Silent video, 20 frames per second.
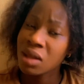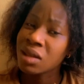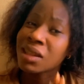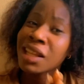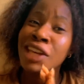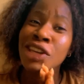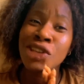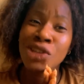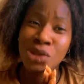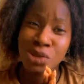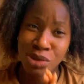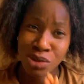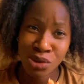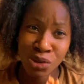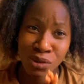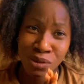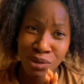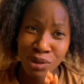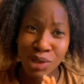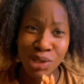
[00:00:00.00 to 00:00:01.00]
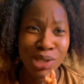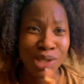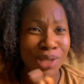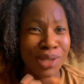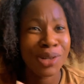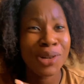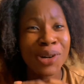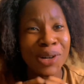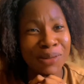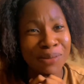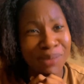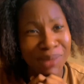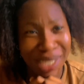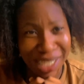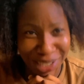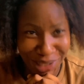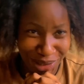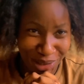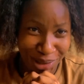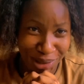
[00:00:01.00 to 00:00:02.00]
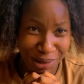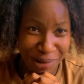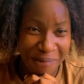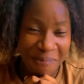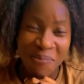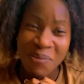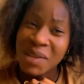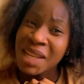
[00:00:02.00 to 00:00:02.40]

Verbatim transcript: Thank you so much. God bless you.